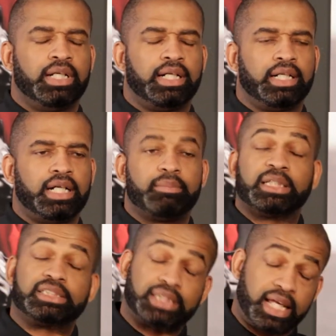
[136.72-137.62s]
I'm
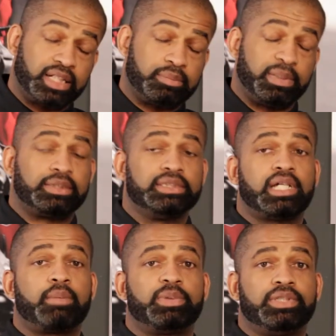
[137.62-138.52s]
excited about this
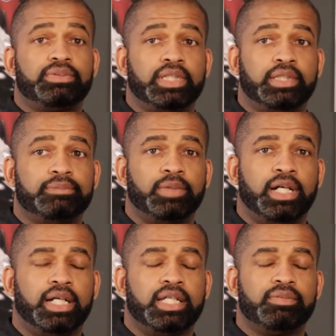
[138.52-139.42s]
opportunity.
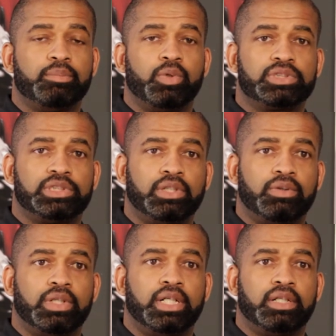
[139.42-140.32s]
Even more
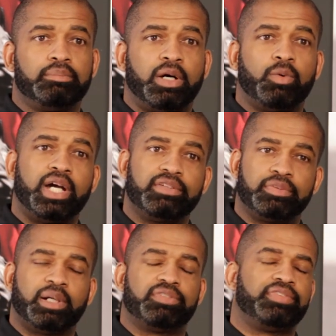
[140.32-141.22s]
so, my wife
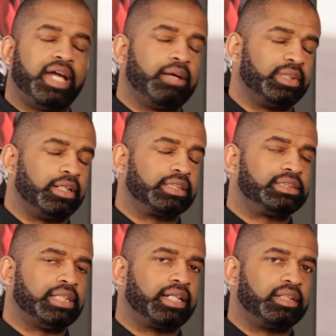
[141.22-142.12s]
and my family are
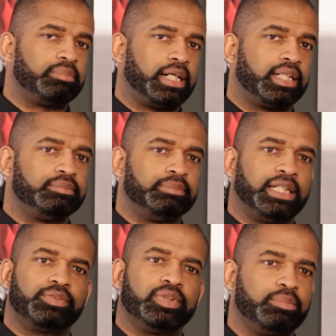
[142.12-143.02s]
excited about it.
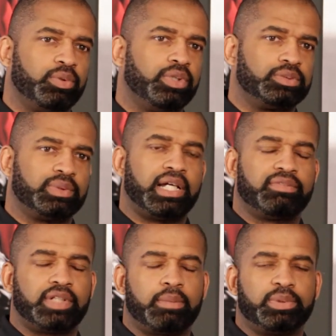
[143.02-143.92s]
My three boys will
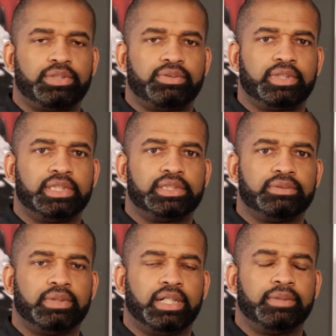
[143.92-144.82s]
have an opportunity
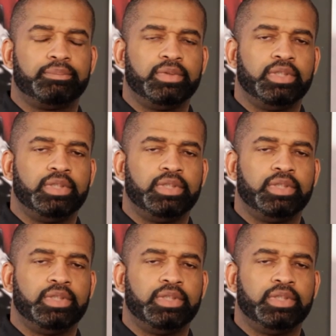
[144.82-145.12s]
to